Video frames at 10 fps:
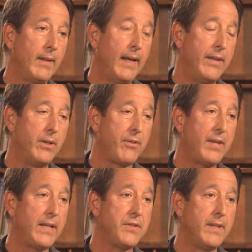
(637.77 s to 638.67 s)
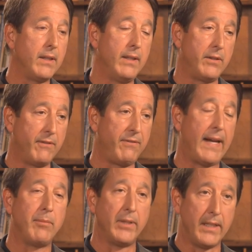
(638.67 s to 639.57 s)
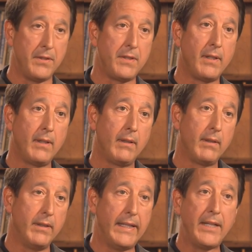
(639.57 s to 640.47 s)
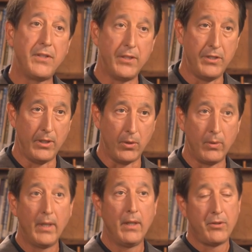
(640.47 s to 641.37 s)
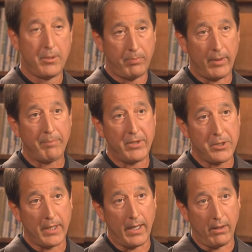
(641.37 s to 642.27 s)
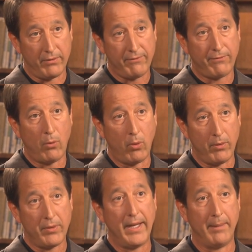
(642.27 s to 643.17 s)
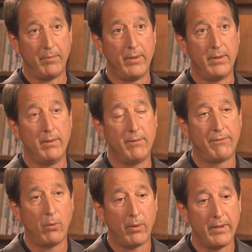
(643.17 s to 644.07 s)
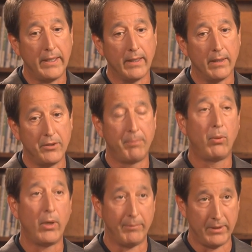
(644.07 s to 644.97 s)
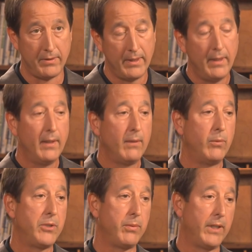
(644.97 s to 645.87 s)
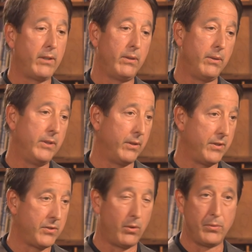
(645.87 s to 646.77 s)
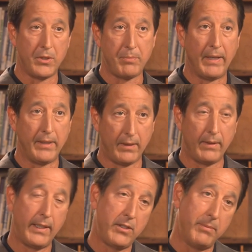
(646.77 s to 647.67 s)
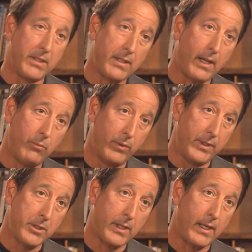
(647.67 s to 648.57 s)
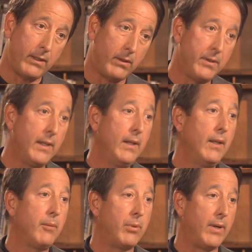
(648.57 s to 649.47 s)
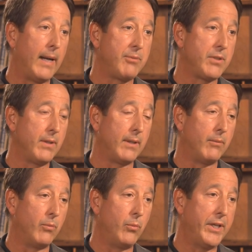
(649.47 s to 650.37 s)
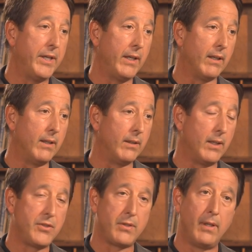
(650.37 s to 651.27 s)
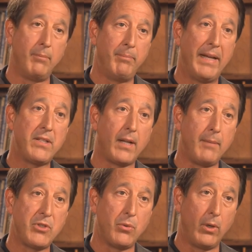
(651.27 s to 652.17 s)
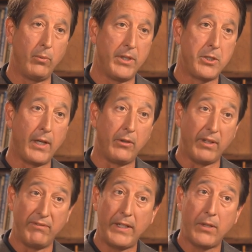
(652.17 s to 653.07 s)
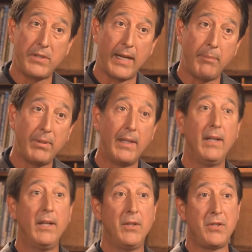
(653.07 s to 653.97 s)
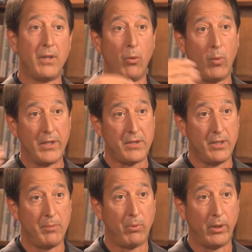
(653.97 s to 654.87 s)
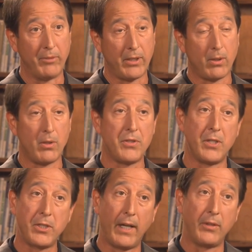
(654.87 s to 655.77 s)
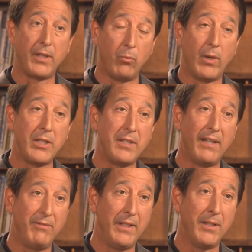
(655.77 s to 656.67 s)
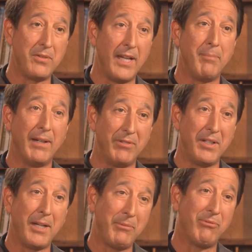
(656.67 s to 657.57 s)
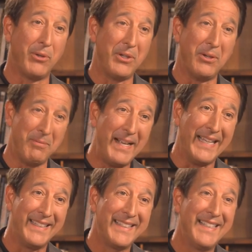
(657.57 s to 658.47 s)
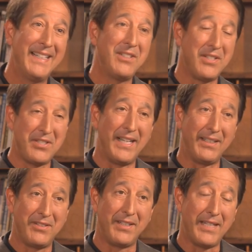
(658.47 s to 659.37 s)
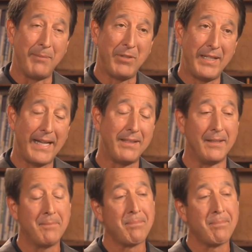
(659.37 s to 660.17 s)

And there are things that the families need to do to prep the child for the deployment, which would include the soldier spending intimate time with the child, perhaps reading a bedtime story with the child on videotape. So once the deployment occurs, the child can watch that videotape every night before they go to bed to keep connected.